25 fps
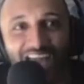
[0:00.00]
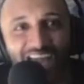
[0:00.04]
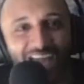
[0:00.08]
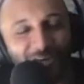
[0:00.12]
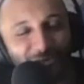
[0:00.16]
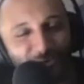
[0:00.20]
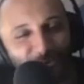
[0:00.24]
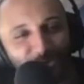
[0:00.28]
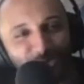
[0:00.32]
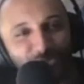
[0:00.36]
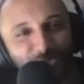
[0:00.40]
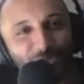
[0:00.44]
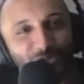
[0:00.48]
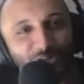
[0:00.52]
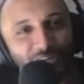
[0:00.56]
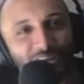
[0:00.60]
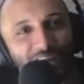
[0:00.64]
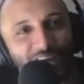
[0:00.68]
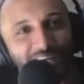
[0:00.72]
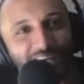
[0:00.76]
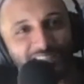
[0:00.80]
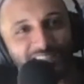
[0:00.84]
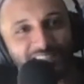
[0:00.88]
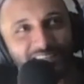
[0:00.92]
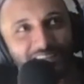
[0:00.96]
And also,
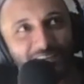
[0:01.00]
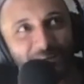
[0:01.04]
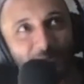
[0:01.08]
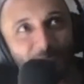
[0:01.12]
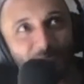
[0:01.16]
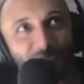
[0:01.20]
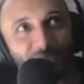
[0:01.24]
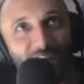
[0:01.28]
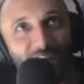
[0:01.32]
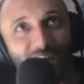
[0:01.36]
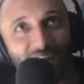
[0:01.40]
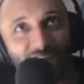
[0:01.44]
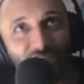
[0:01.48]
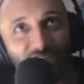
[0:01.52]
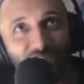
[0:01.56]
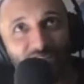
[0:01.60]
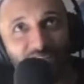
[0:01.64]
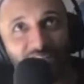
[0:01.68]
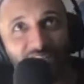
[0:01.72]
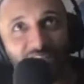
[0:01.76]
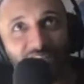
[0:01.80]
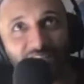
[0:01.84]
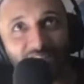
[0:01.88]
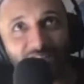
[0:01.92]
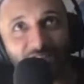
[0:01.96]
guys, I
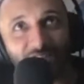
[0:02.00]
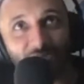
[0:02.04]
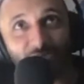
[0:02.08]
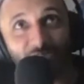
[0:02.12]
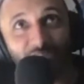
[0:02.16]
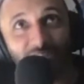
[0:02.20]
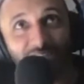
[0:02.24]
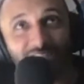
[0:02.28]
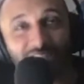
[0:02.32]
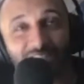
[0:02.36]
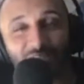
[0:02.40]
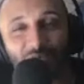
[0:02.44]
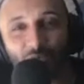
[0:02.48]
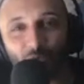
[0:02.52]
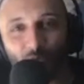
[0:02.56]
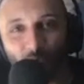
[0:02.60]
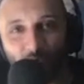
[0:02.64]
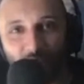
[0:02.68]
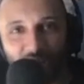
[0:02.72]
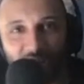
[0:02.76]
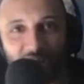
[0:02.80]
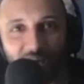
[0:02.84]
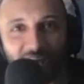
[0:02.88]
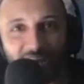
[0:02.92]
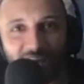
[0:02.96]
think the reason
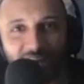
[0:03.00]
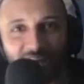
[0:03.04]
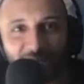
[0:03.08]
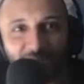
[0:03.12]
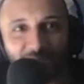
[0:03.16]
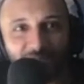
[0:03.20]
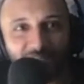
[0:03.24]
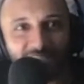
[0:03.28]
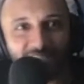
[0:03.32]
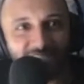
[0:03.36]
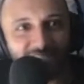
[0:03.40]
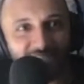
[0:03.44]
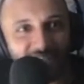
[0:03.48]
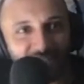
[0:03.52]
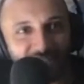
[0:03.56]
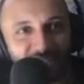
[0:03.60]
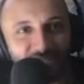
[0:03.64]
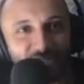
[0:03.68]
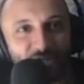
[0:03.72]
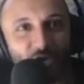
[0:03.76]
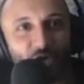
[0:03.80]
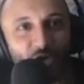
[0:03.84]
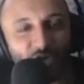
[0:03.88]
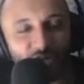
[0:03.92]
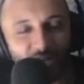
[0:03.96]
why, and I'm going to say
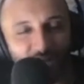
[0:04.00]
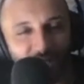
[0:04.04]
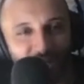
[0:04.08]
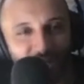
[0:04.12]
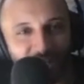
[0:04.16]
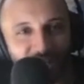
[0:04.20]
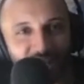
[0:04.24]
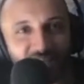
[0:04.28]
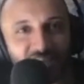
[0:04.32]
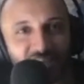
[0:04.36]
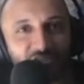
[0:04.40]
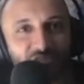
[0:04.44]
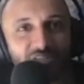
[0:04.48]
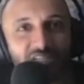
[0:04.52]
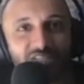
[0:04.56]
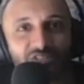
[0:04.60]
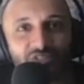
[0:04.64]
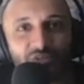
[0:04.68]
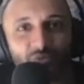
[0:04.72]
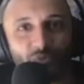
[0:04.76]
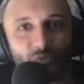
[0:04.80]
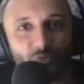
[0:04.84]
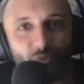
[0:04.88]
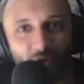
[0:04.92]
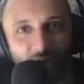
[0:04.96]
this wholeheartedly, the
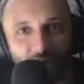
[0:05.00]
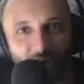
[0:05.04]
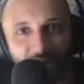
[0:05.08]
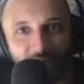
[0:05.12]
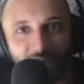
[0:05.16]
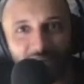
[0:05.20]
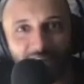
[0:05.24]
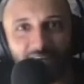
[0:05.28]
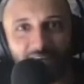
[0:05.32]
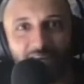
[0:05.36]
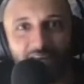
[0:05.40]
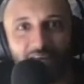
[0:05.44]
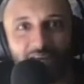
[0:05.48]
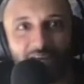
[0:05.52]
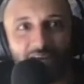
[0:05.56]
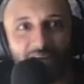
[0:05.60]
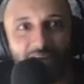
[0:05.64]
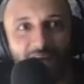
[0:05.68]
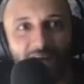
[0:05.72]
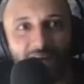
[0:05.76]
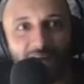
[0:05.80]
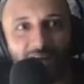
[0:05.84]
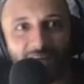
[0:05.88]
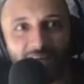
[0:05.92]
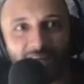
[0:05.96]
reason why
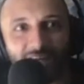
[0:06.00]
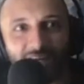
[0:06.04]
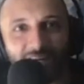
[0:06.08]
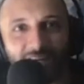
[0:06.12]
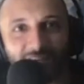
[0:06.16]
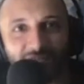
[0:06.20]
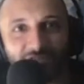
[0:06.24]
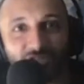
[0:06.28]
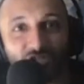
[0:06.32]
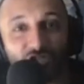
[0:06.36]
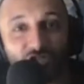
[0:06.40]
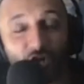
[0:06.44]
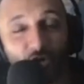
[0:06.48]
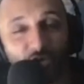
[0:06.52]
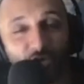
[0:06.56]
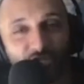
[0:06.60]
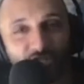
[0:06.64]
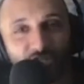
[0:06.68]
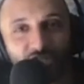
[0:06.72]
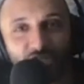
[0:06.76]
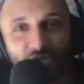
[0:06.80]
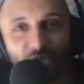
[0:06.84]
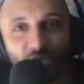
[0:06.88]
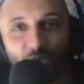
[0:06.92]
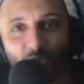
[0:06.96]
I've
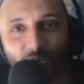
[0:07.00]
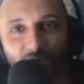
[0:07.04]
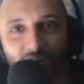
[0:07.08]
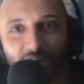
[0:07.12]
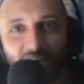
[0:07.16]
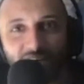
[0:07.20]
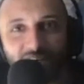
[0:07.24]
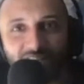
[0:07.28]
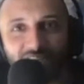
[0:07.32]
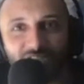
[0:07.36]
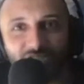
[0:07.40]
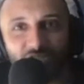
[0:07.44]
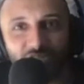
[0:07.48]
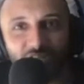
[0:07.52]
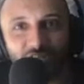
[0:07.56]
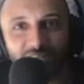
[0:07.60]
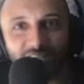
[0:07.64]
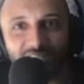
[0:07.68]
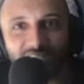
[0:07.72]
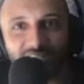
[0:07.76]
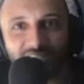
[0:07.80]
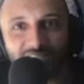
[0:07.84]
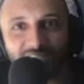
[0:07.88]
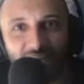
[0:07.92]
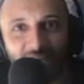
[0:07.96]
chosen to work
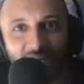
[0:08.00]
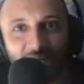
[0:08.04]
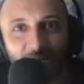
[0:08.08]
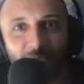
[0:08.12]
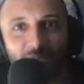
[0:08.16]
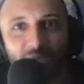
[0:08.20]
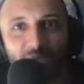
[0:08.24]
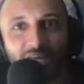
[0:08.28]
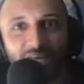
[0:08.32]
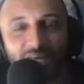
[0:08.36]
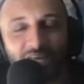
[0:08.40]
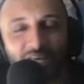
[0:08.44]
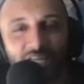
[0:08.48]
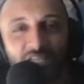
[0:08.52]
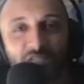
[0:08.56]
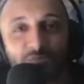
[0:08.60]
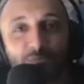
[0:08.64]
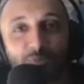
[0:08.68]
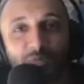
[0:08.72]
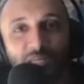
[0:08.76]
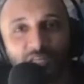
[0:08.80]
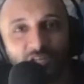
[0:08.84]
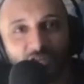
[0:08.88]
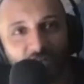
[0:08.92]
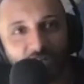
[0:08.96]
during this time is
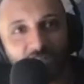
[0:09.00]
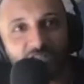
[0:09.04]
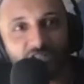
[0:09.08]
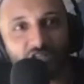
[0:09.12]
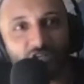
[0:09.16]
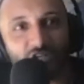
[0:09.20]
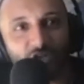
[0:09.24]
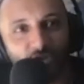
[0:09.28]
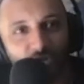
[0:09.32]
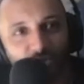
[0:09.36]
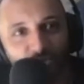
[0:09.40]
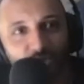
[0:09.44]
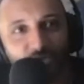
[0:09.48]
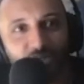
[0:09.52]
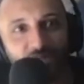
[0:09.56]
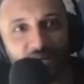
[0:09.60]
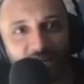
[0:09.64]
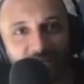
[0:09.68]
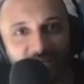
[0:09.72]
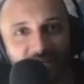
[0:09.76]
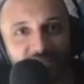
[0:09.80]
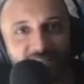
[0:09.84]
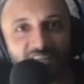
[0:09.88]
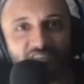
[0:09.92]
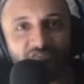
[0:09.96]
because you
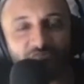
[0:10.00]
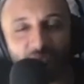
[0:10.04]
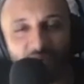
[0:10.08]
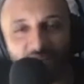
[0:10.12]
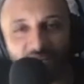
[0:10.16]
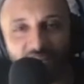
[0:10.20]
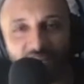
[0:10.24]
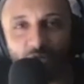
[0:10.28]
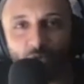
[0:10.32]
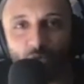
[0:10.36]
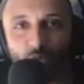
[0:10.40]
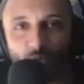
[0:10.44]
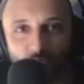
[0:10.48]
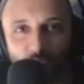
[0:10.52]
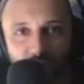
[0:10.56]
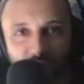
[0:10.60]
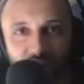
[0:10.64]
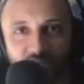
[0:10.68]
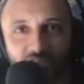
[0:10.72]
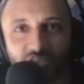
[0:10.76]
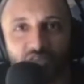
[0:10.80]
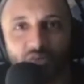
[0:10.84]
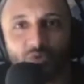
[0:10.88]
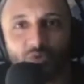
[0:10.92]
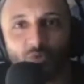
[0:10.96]
guys have made it
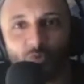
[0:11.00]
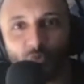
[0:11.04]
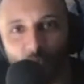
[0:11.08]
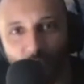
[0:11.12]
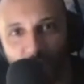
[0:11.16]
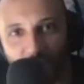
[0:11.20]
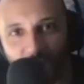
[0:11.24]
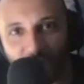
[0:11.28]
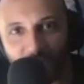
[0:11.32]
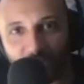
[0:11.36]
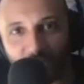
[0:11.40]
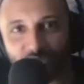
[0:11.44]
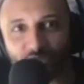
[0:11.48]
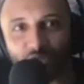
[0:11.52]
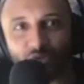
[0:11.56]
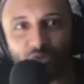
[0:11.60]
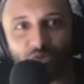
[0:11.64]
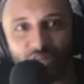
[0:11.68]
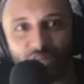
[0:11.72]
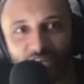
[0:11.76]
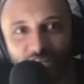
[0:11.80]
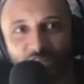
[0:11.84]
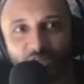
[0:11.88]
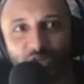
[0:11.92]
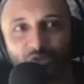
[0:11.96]
worthwhile. So
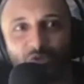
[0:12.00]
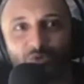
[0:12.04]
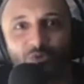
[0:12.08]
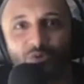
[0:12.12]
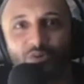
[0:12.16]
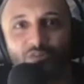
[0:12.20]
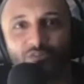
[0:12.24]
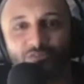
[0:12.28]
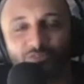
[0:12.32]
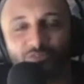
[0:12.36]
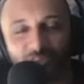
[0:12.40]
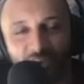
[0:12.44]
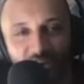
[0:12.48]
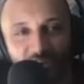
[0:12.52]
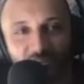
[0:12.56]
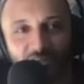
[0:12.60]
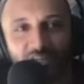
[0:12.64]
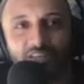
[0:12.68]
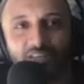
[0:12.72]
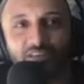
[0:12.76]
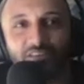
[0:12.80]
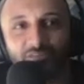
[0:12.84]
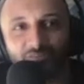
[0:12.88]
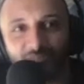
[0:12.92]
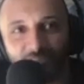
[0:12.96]
thank you
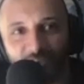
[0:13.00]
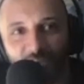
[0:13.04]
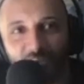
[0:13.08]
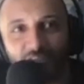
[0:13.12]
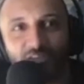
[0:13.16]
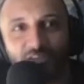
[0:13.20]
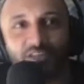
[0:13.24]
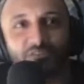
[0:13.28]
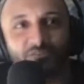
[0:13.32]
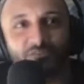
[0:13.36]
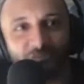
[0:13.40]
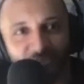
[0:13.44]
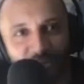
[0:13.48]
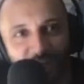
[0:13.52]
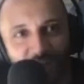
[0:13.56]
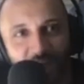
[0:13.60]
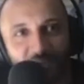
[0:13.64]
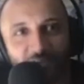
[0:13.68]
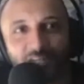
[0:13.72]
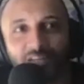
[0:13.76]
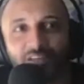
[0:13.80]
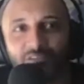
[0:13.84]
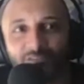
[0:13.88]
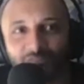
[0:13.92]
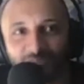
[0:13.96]
very, very,
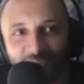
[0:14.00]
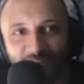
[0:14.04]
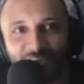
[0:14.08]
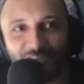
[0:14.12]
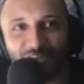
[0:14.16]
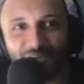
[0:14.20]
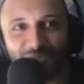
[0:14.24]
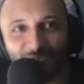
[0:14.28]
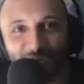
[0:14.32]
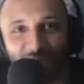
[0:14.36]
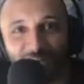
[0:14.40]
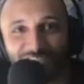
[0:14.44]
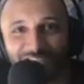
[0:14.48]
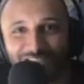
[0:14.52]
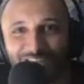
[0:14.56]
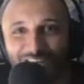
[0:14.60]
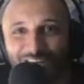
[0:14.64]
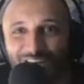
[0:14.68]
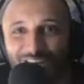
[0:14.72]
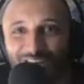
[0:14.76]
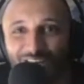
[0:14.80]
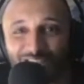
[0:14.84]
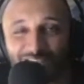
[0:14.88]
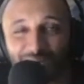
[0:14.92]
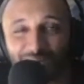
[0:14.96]
very, very much.
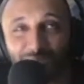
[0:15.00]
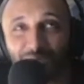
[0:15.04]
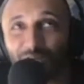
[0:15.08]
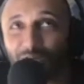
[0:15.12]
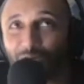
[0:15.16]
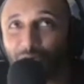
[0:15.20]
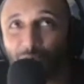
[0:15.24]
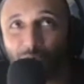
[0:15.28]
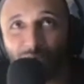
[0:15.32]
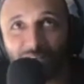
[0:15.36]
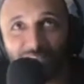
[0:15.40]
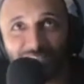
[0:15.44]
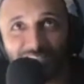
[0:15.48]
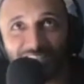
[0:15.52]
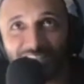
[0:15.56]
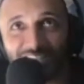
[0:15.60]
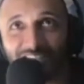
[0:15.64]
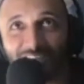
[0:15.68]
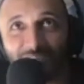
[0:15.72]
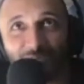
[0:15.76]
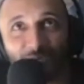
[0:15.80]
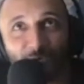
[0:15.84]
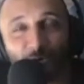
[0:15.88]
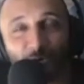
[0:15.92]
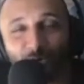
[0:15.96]
Some of the
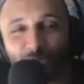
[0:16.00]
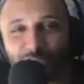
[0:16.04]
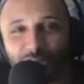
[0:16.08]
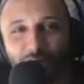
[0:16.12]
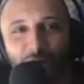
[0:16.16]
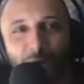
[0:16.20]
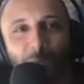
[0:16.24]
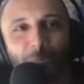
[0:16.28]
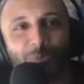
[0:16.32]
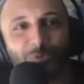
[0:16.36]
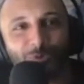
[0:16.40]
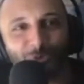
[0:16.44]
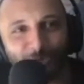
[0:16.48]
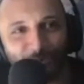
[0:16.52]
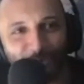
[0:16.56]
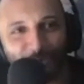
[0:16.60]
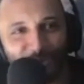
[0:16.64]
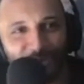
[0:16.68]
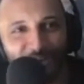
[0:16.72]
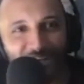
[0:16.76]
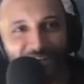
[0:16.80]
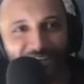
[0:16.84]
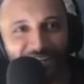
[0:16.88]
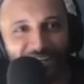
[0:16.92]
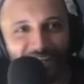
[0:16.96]
questions have caused
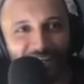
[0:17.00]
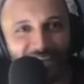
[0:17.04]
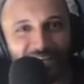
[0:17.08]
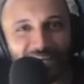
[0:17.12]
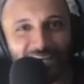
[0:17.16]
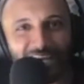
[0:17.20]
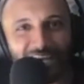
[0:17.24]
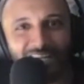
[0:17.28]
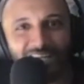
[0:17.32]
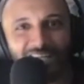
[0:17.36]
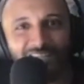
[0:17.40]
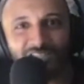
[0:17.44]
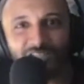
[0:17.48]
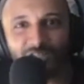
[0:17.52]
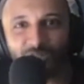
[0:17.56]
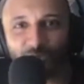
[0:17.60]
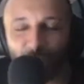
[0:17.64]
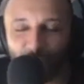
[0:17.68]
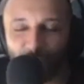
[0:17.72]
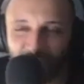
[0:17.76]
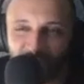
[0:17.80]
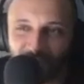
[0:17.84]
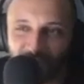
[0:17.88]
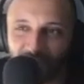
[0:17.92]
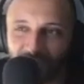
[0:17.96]
uproar, like Erija's
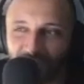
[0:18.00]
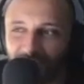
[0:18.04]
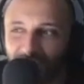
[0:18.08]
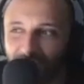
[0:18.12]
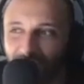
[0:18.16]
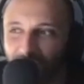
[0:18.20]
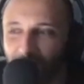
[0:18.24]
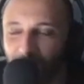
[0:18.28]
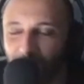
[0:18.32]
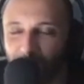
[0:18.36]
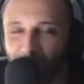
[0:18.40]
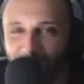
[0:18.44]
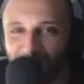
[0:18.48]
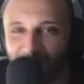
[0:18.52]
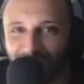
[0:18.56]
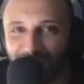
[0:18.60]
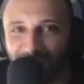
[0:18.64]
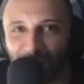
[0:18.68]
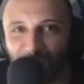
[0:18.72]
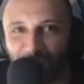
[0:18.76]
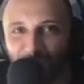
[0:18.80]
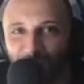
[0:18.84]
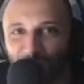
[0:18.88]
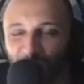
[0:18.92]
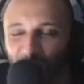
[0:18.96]
question,
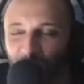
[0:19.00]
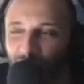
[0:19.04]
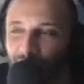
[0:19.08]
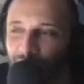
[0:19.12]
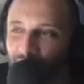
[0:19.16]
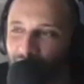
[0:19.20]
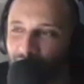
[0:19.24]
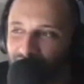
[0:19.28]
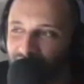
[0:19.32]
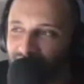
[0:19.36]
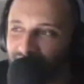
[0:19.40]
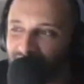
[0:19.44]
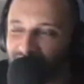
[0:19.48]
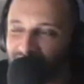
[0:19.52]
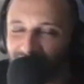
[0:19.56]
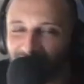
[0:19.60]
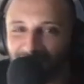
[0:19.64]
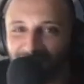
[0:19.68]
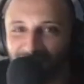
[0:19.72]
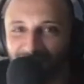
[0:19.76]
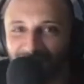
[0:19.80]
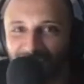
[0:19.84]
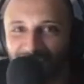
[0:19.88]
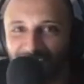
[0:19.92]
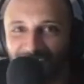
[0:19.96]
pineapple on pizza.